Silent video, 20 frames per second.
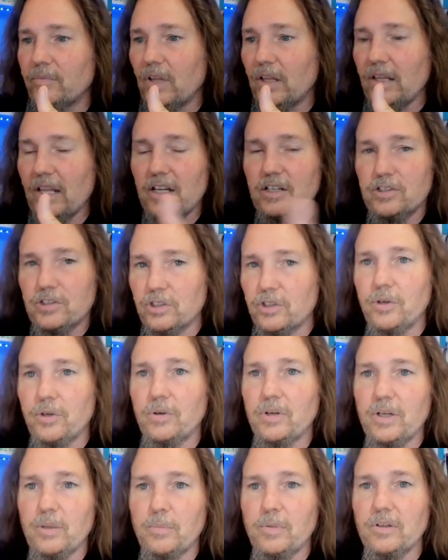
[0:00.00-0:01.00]
a lot of
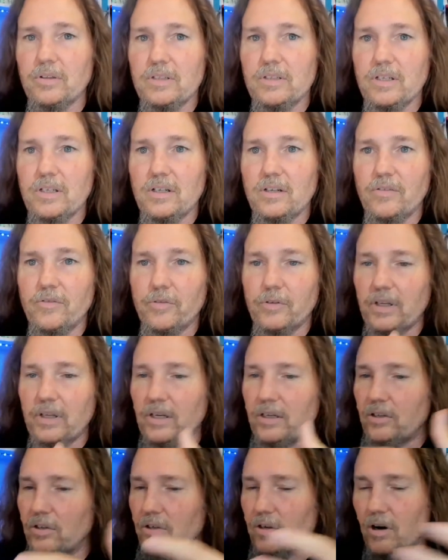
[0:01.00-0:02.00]
security built in for
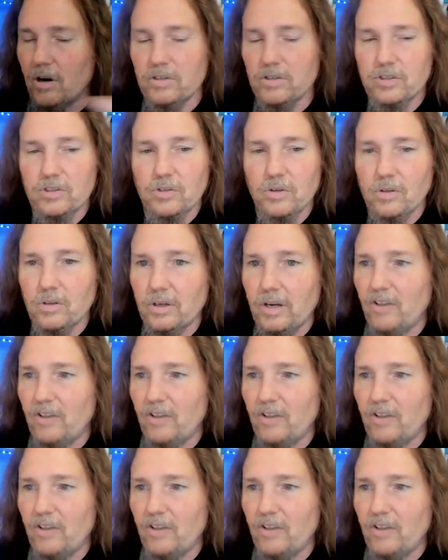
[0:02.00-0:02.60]
getting your card stolen.